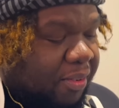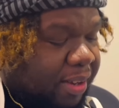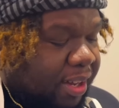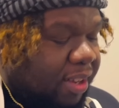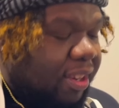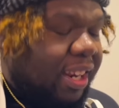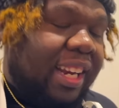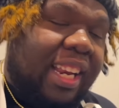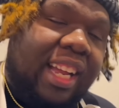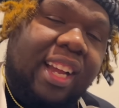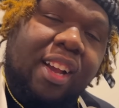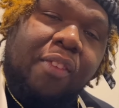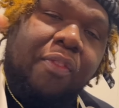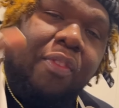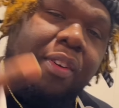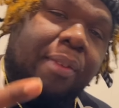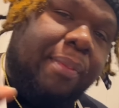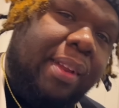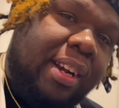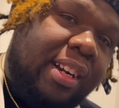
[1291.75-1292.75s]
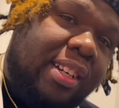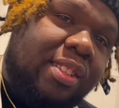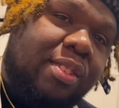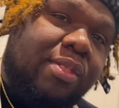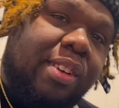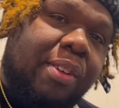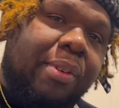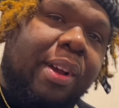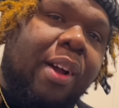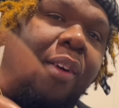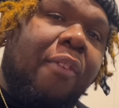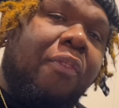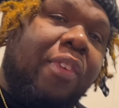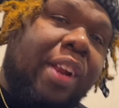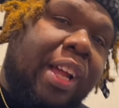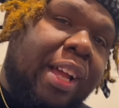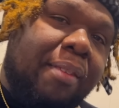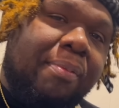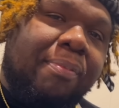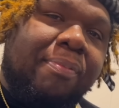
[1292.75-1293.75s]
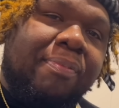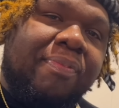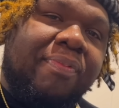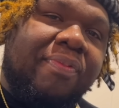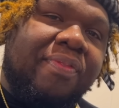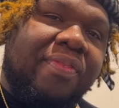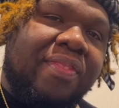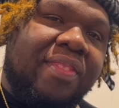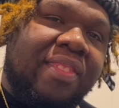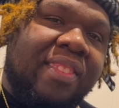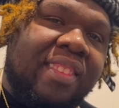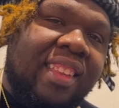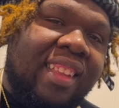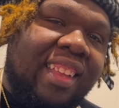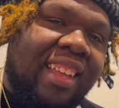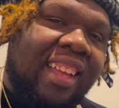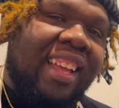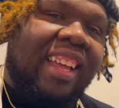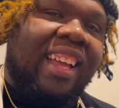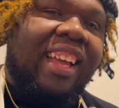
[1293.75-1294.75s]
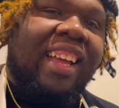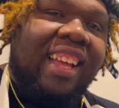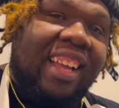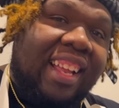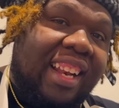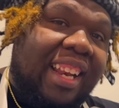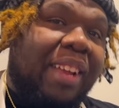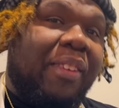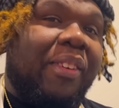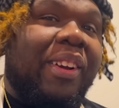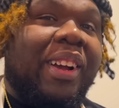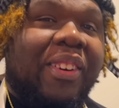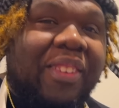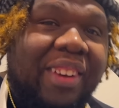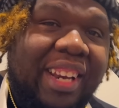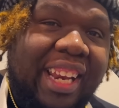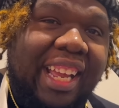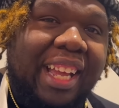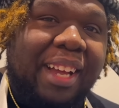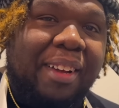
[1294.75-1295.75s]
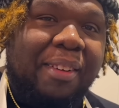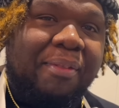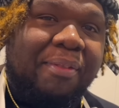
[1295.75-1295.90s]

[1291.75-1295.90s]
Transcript: We're gonna let that go for a minute or two, then we're gonna flip. Then we're gonna dip.